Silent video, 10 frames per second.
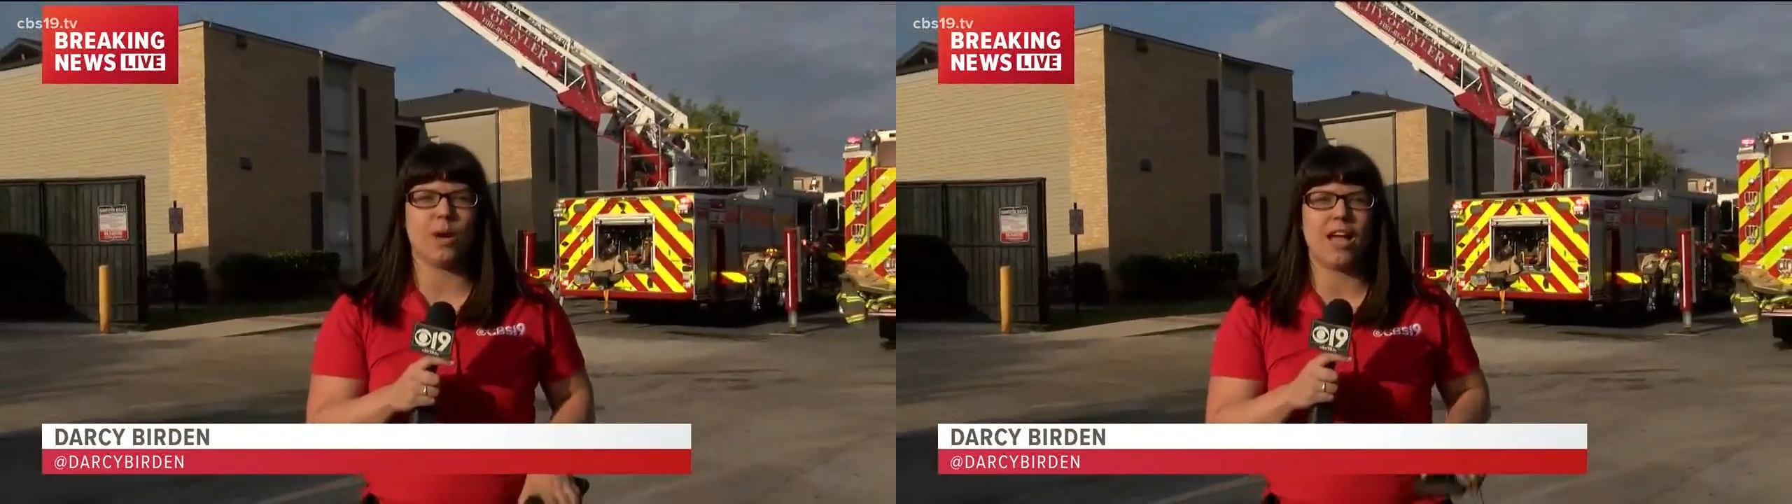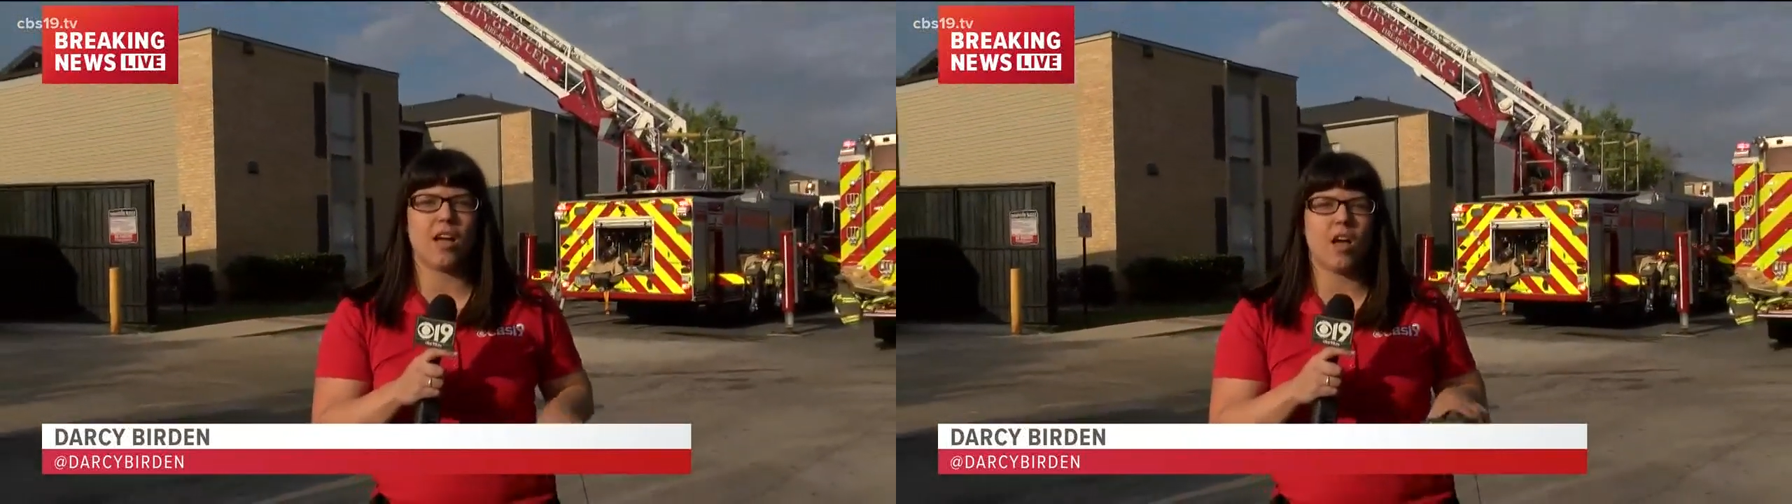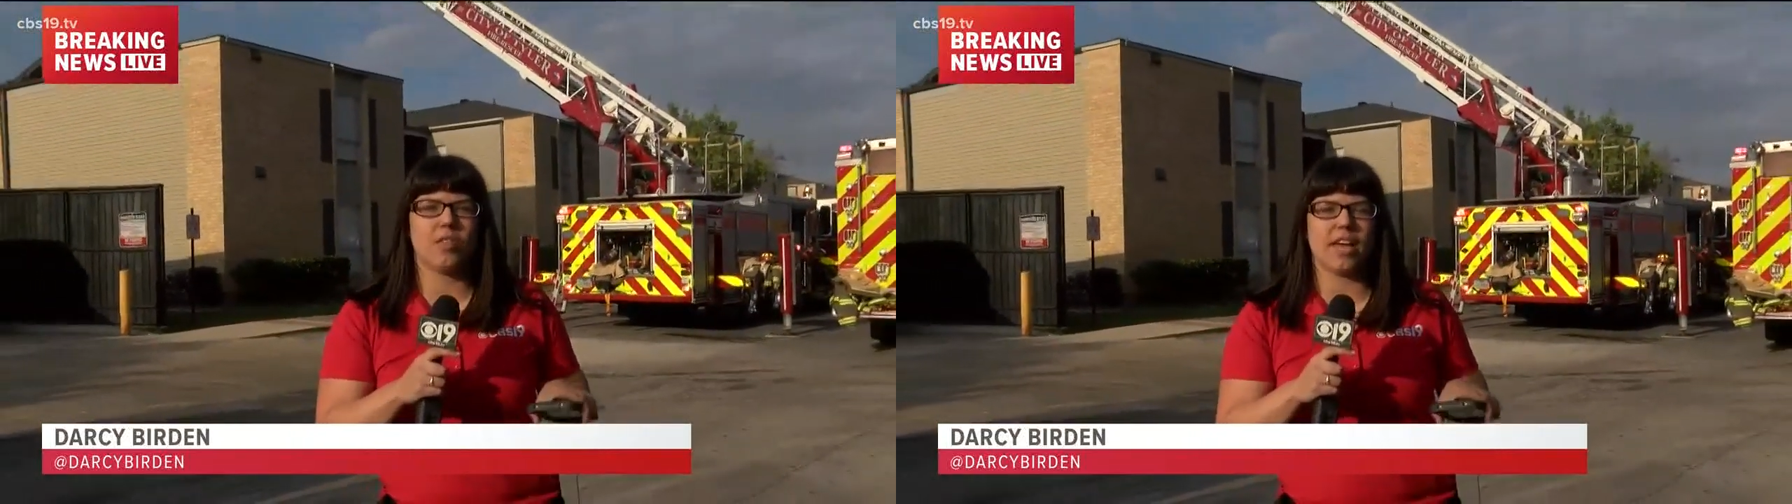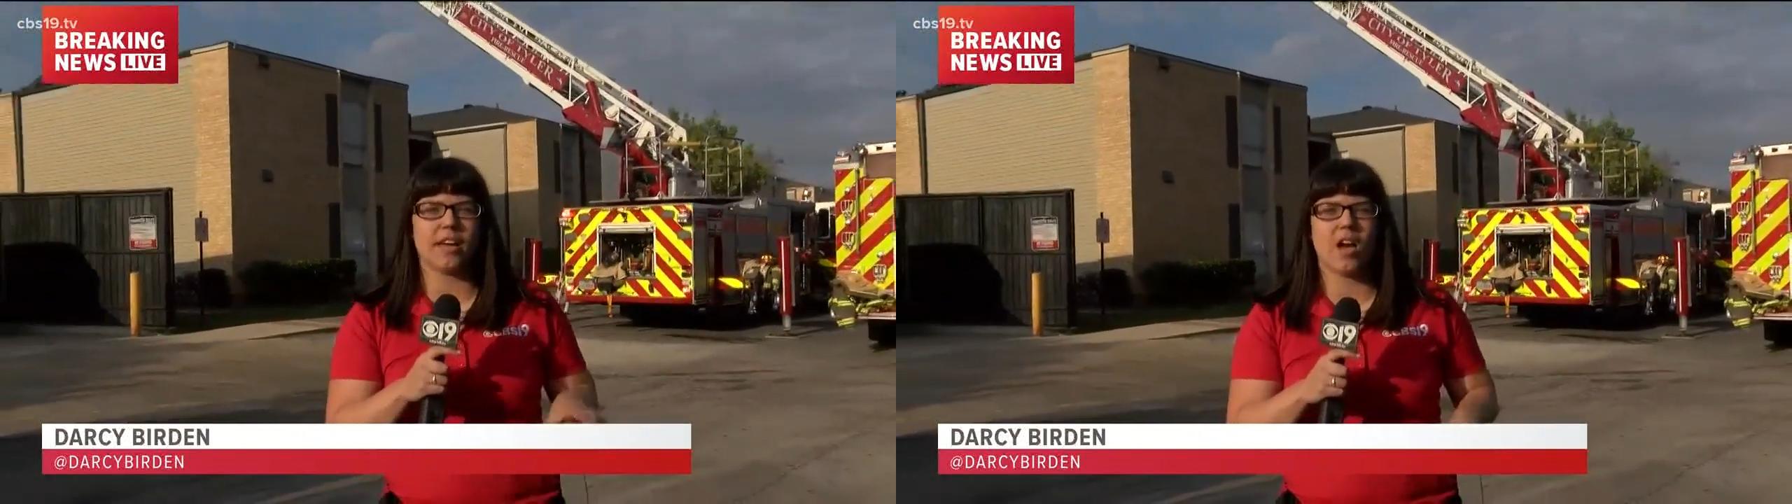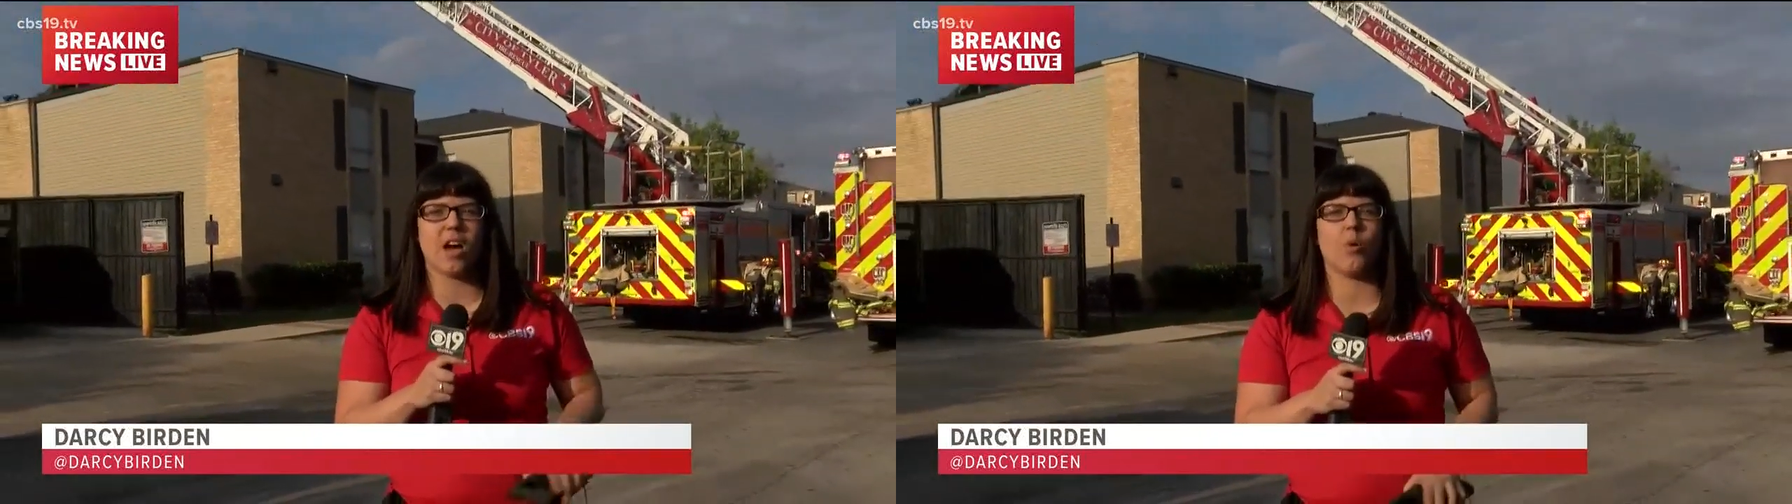What
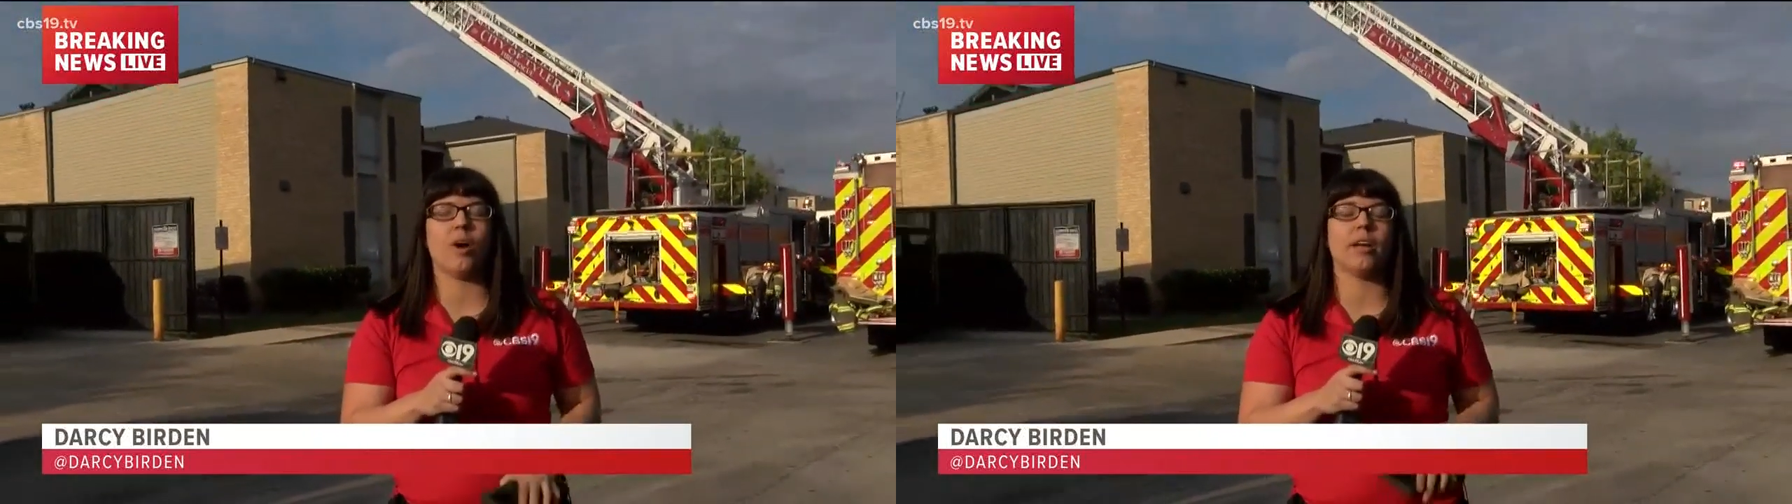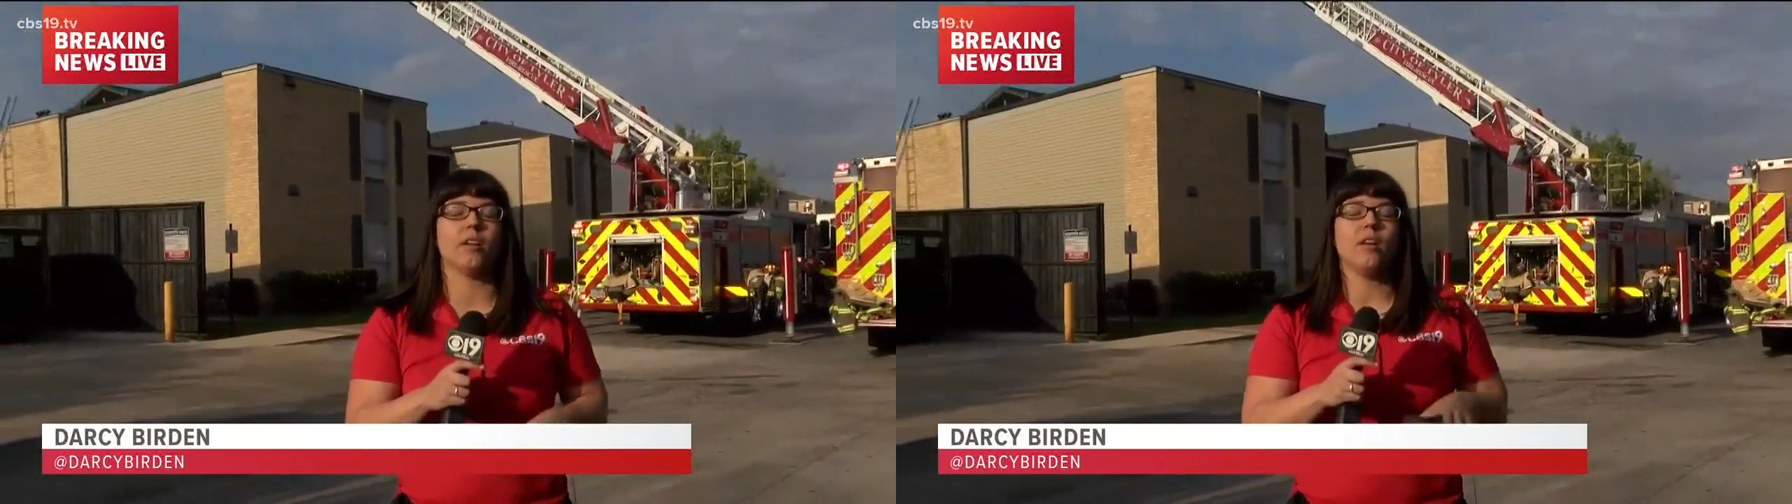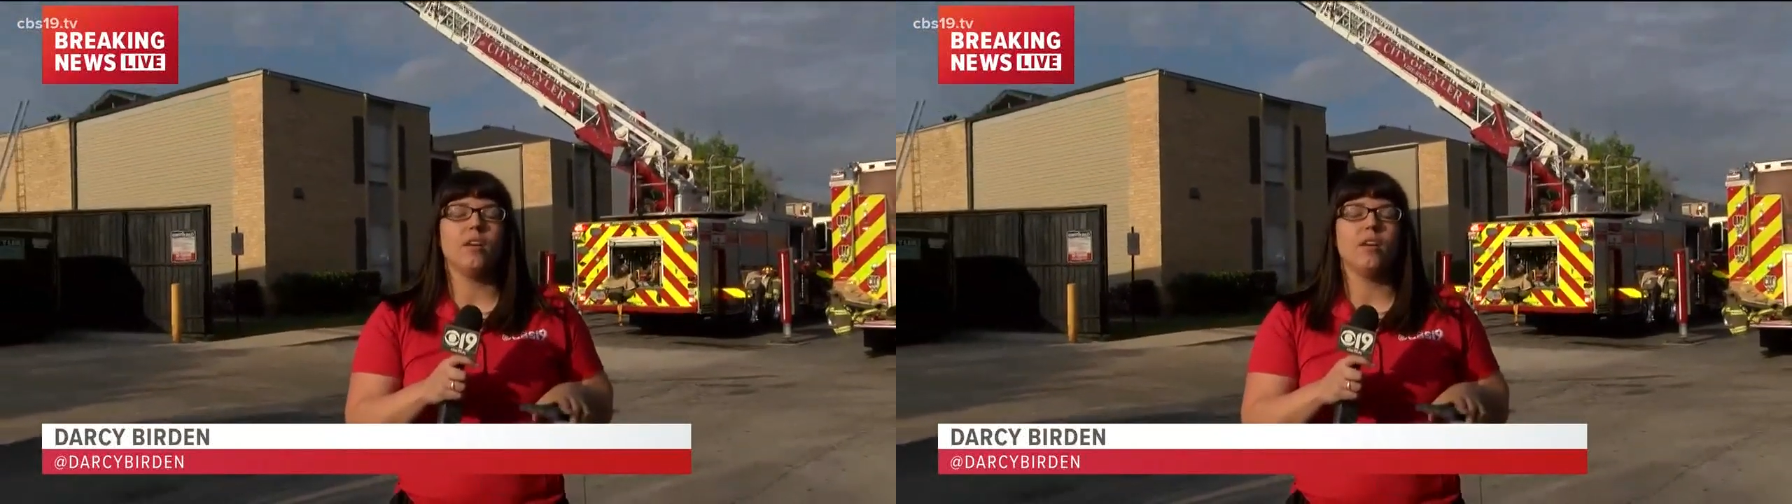they uh, what